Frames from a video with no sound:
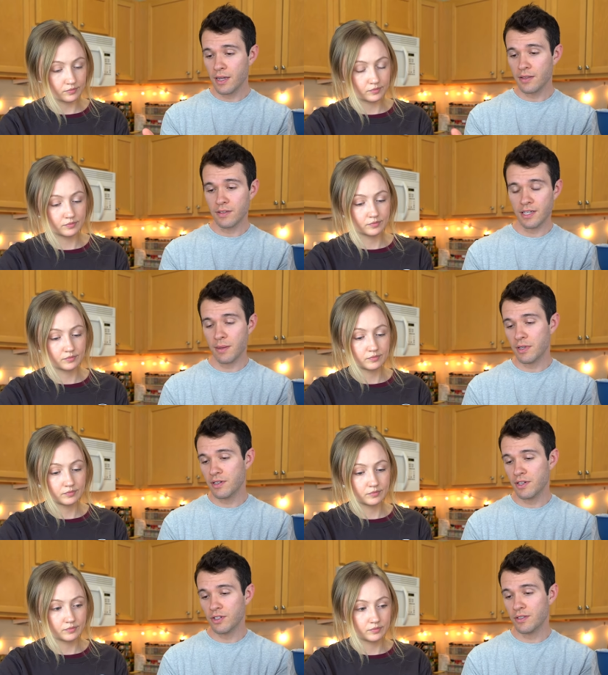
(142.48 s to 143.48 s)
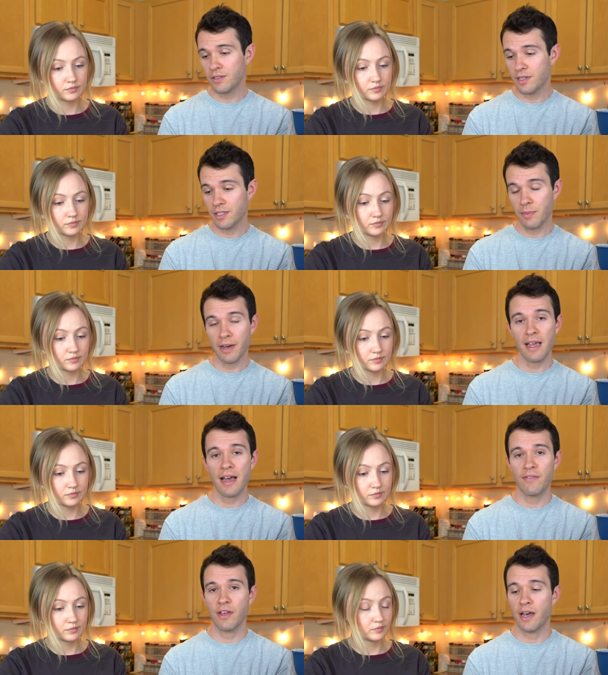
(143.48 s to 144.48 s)
Speaker 1: in the same conditions is about
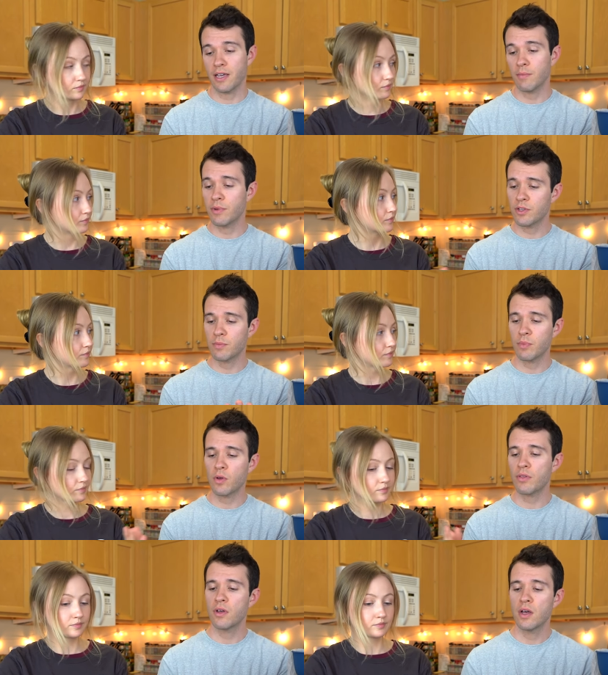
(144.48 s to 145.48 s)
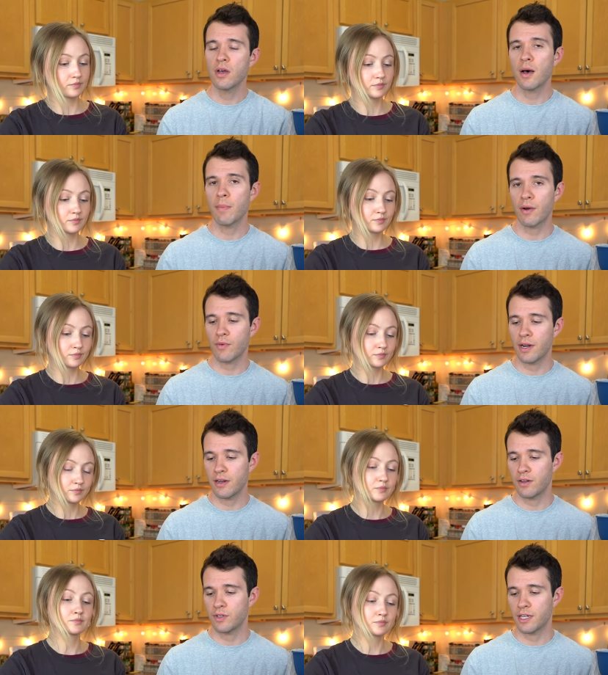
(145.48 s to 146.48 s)
half the height, but they're both about ready
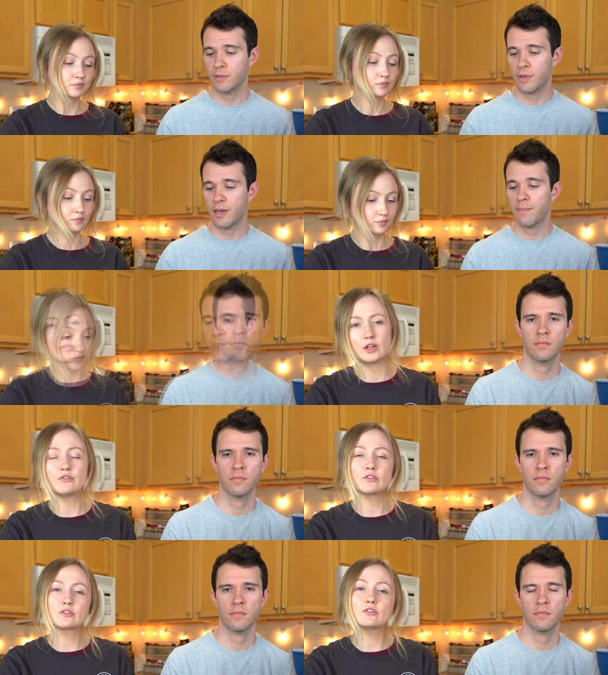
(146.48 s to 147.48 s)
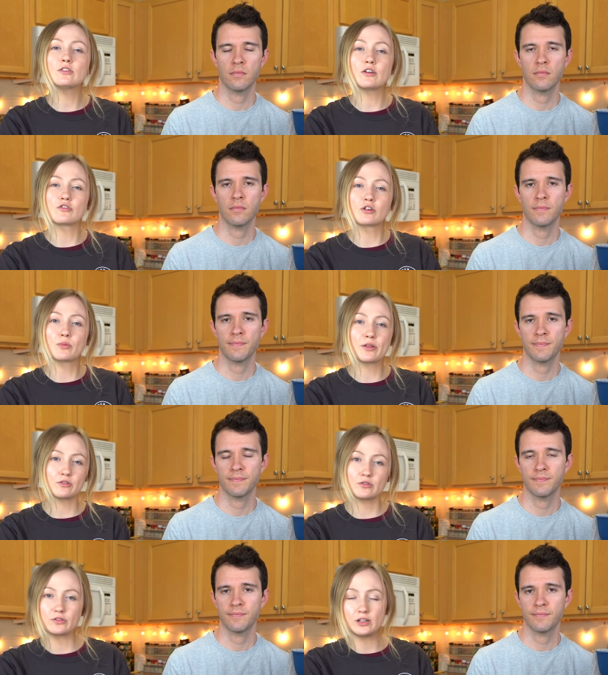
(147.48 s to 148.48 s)
to transplant.
Speaker 2: If you're still not sure whether
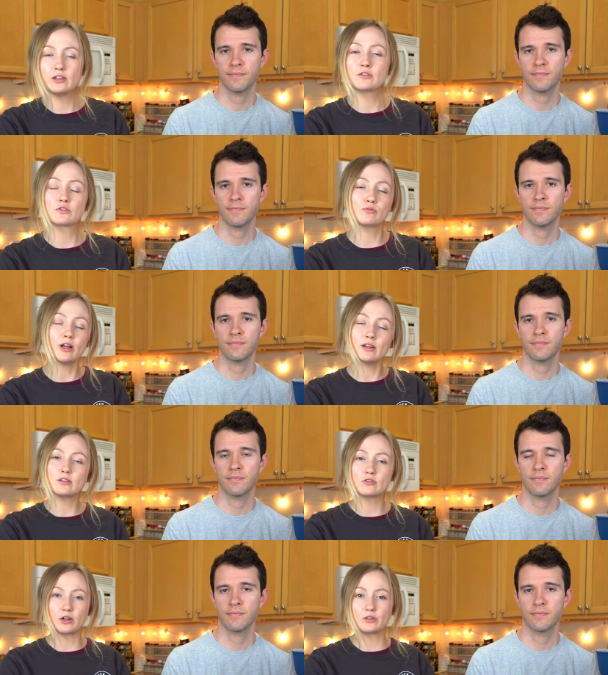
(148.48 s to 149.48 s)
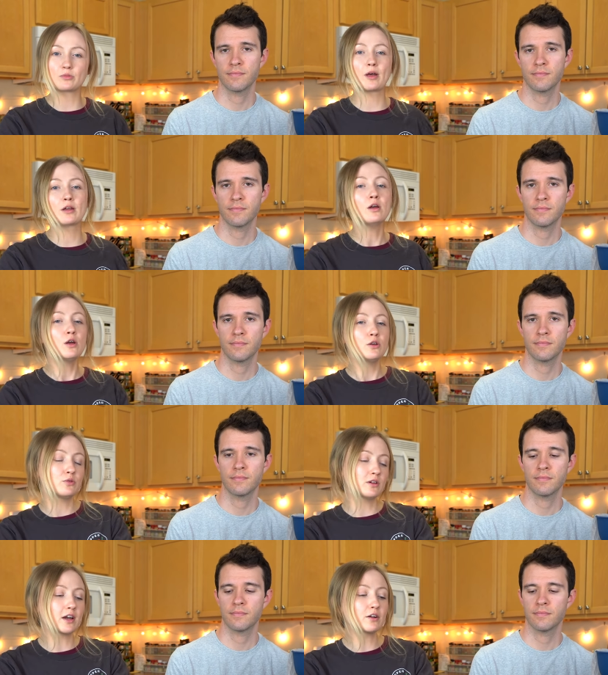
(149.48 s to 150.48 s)
your seedlings are ready to transplant, you
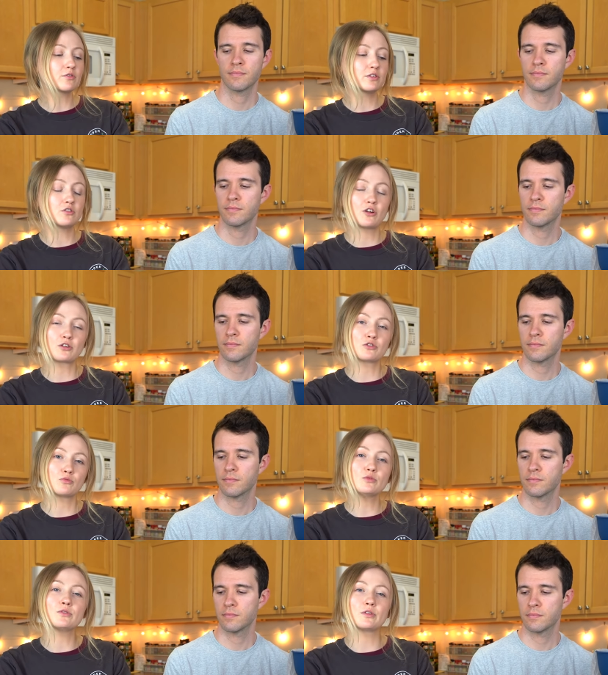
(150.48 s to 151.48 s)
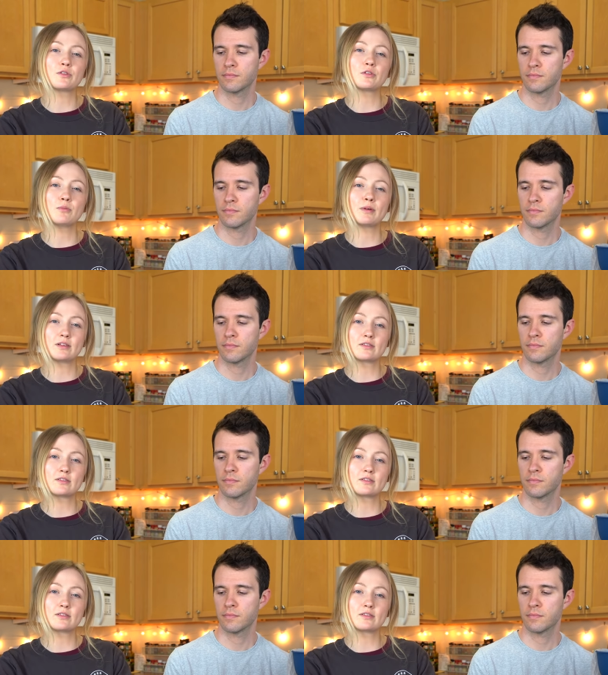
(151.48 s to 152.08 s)
can carefully check the root system by